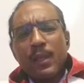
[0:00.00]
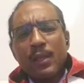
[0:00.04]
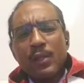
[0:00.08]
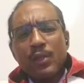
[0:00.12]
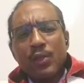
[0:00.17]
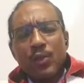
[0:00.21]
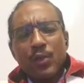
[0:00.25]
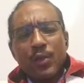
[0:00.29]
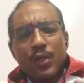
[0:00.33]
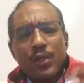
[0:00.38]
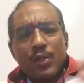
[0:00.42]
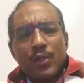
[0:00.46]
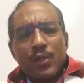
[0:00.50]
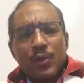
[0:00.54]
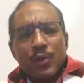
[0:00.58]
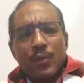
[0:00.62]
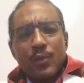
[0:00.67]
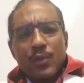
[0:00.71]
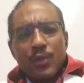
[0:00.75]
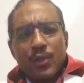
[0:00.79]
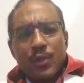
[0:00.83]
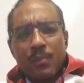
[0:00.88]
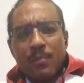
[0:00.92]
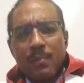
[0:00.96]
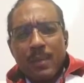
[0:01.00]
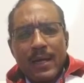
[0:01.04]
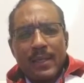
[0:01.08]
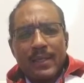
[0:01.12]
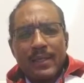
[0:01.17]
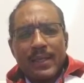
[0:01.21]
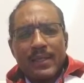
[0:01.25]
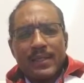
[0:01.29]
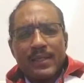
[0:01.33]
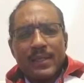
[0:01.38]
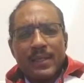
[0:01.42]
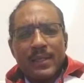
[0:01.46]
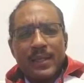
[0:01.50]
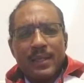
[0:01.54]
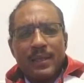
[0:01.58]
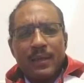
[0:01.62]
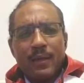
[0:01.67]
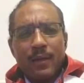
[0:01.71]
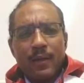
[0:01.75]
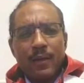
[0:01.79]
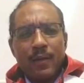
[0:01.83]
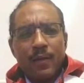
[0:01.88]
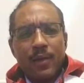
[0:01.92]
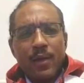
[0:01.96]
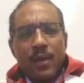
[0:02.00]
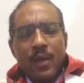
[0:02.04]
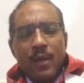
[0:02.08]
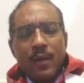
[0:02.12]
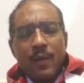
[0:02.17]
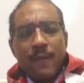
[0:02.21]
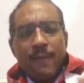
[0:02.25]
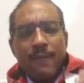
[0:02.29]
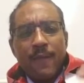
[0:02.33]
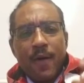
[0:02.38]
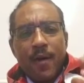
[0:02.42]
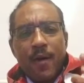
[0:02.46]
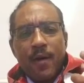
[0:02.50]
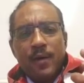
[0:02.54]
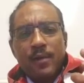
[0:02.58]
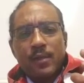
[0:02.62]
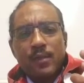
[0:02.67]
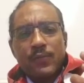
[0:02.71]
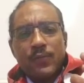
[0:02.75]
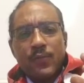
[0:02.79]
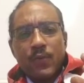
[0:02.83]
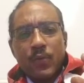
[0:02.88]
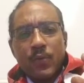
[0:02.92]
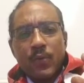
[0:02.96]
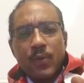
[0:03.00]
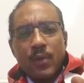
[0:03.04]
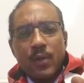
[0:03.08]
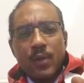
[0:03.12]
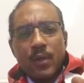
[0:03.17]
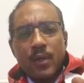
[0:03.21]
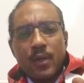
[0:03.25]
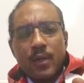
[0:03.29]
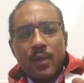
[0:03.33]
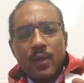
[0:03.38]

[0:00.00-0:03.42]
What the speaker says: You can use your money that's in there far as for